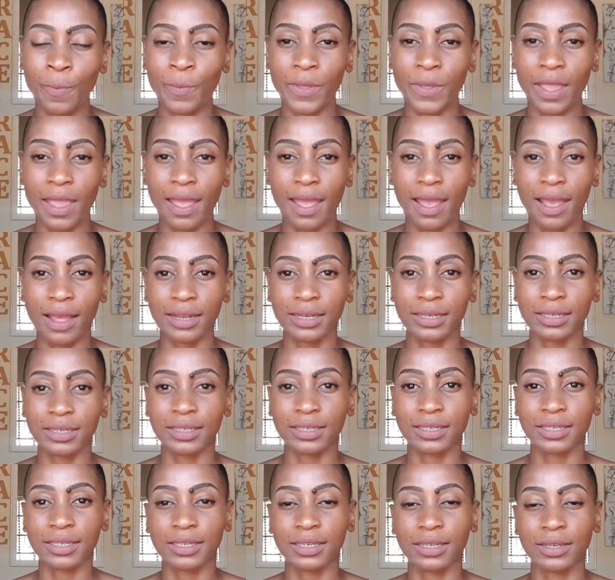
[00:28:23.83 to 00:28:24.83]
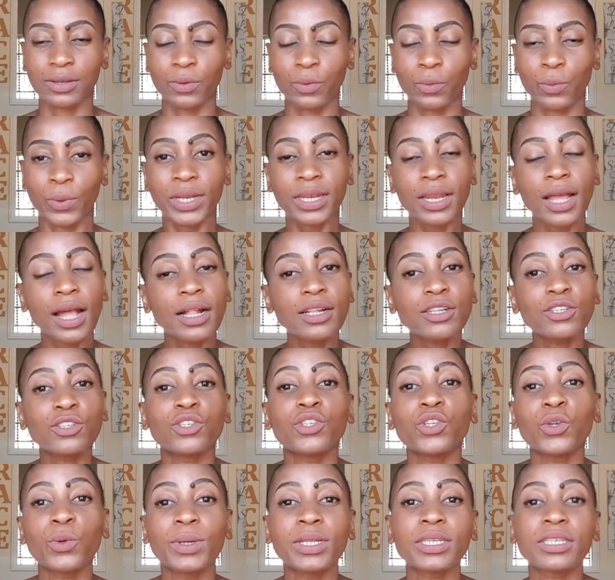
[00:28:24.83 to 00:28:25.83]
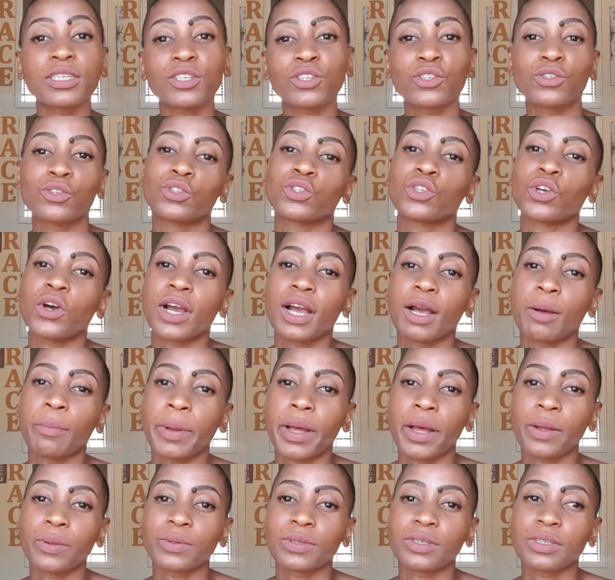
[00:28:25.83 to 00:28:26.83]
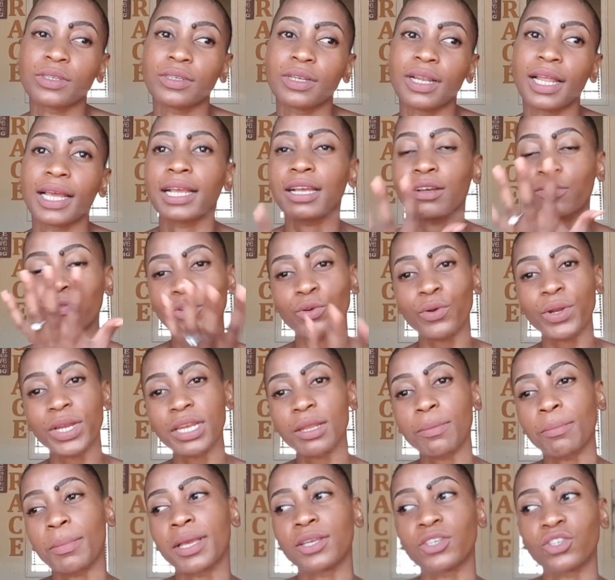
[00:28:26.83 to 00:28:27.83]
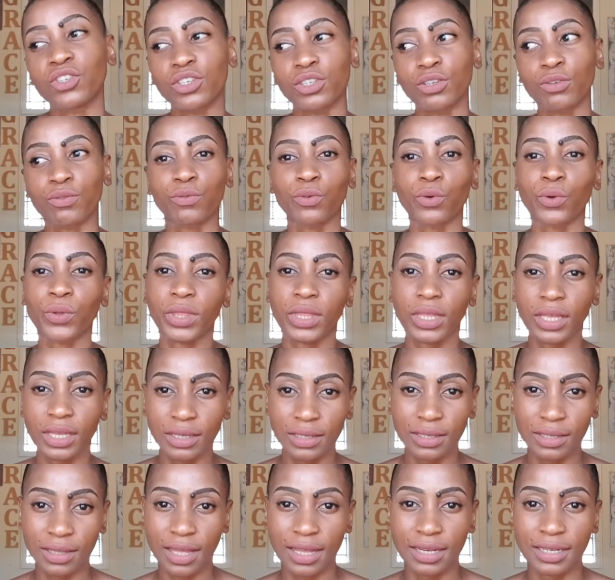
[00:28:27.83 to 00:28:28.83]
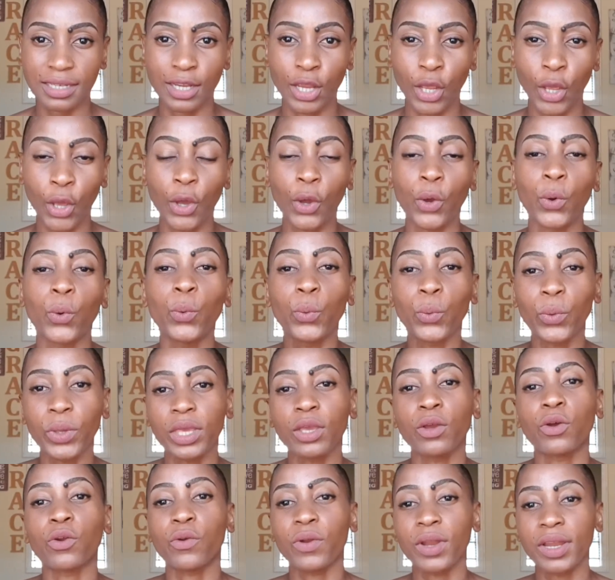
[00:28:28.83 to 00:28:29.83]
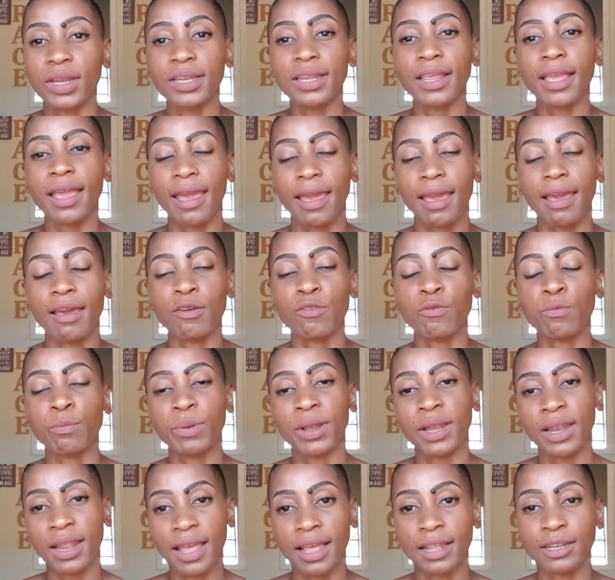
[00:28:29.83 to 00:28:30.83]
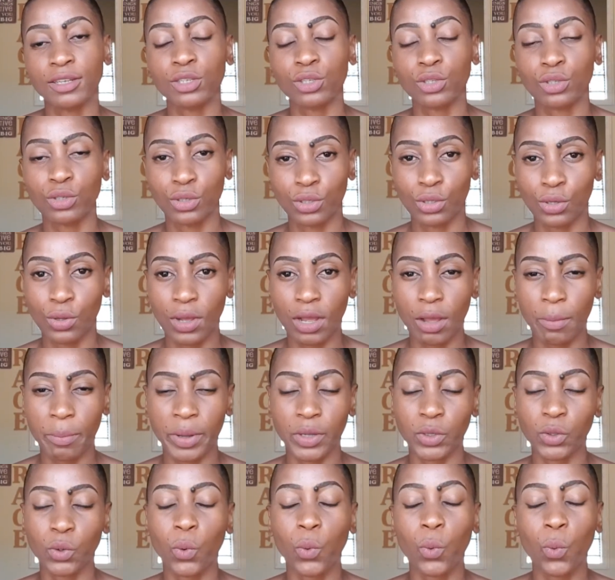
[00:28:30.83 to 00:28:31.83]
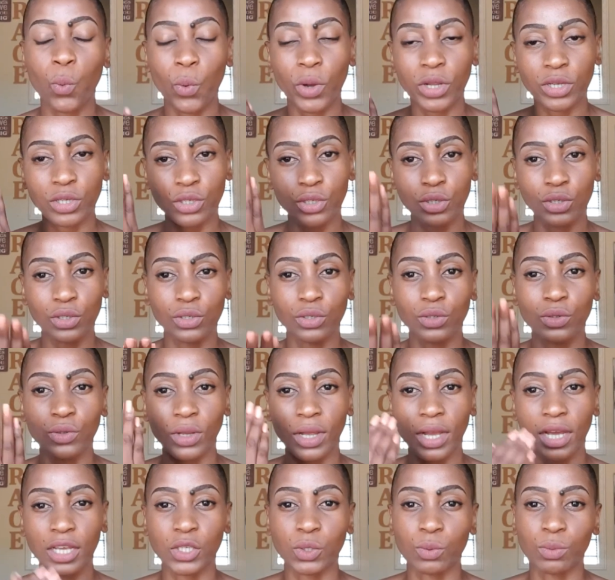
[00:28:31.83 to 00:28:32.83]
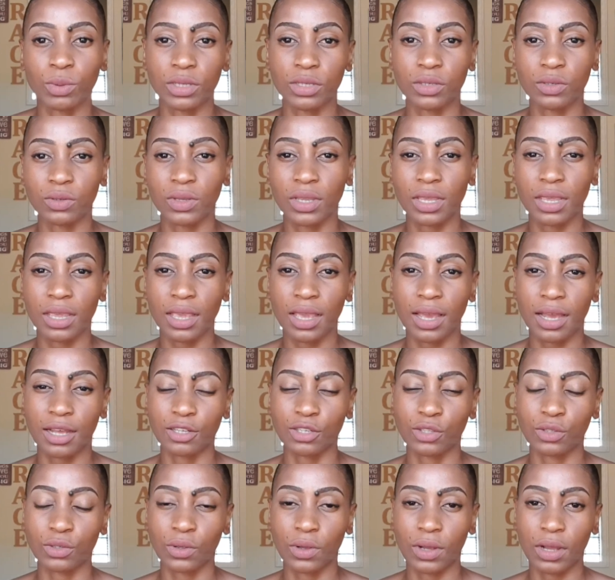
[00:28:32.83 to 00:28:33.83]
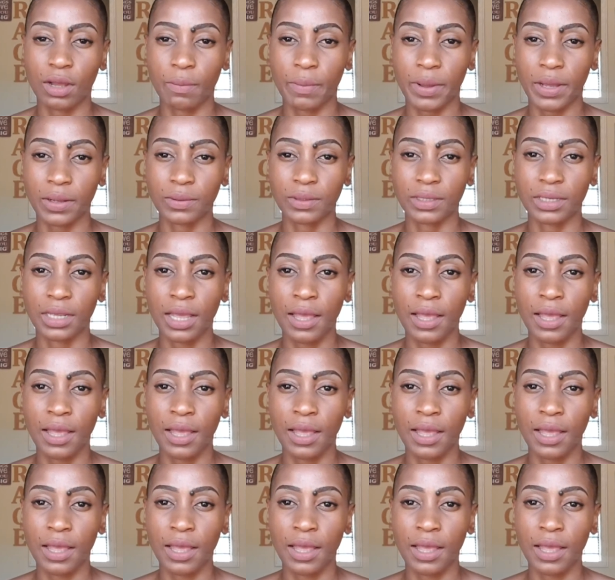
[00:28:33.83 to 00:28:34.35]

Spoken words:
And what else do you want us to talk about? Like I've already mentioned 4 things that we already have planned to talk about. What do you guys want to hear us talk about?